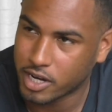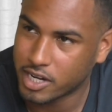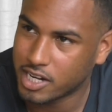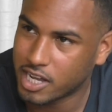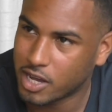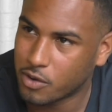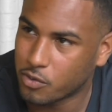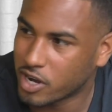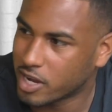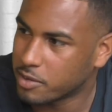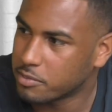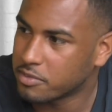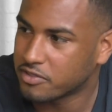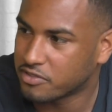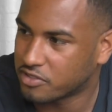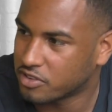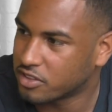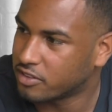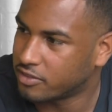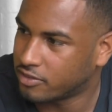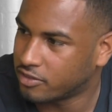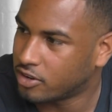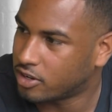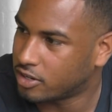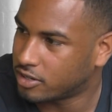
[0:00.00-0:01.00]
now we're aiming for
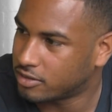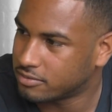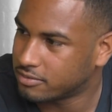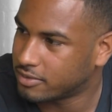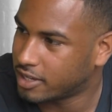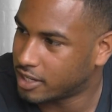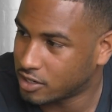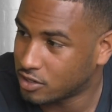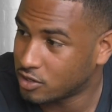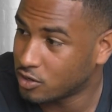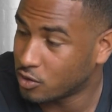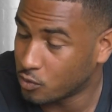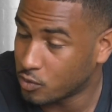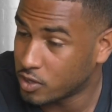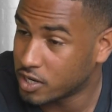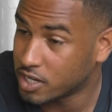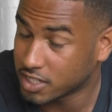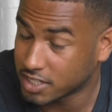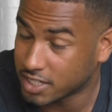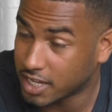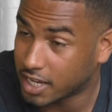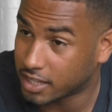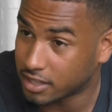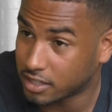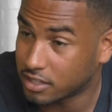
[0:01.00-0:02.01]
the fall. I don't know when
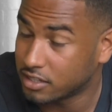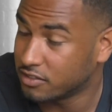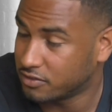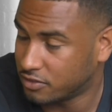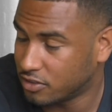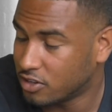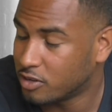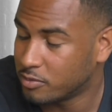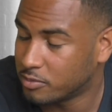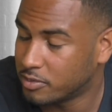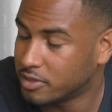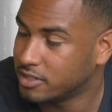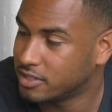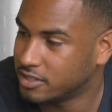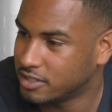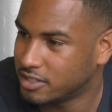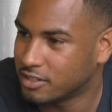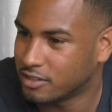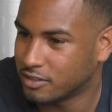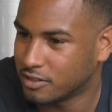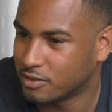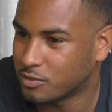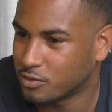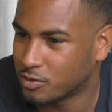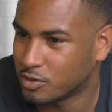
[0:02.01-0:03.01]
exactly in the fall, but
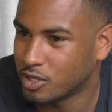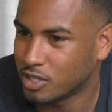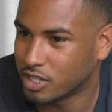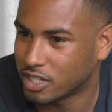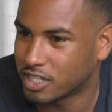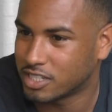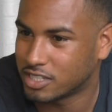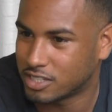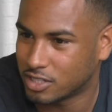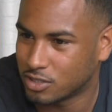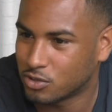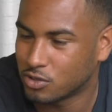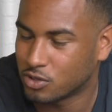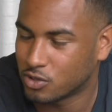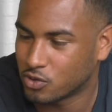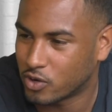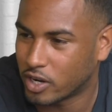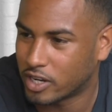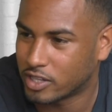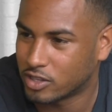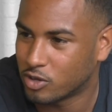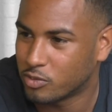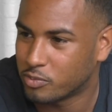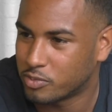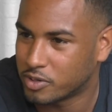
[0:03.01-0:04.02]
we're looking to do the
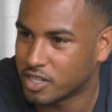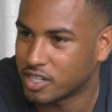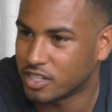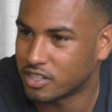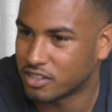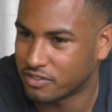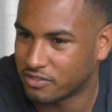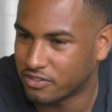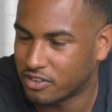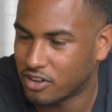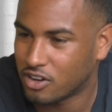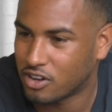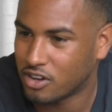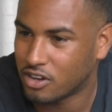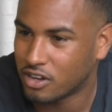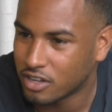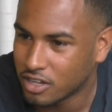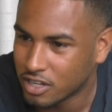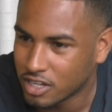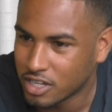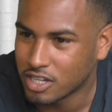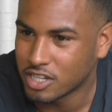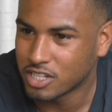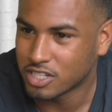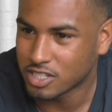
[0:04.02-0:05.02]
grand opening in the fall.
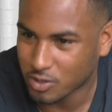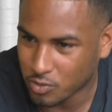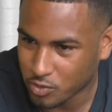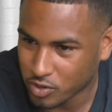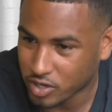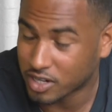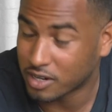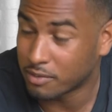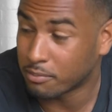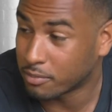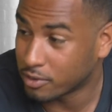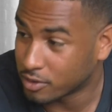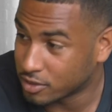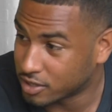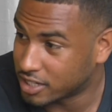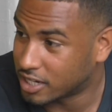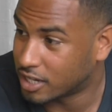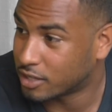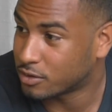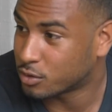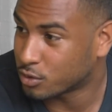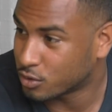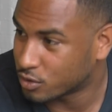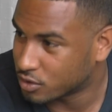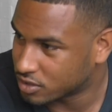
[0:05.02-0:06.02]
So we're gonna build it
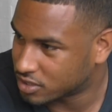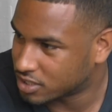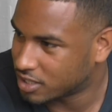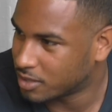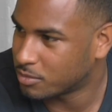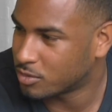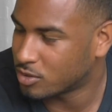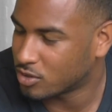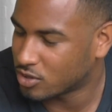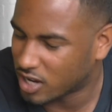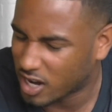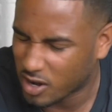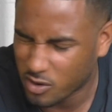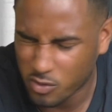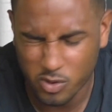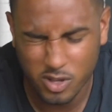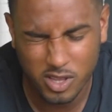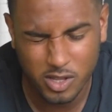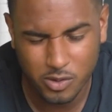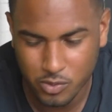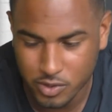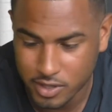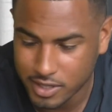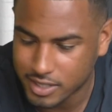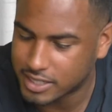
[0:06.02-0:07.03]
out through the summer. I
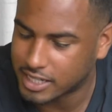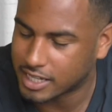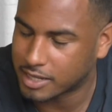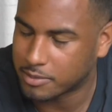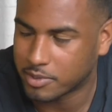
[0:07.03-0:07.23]
really want to take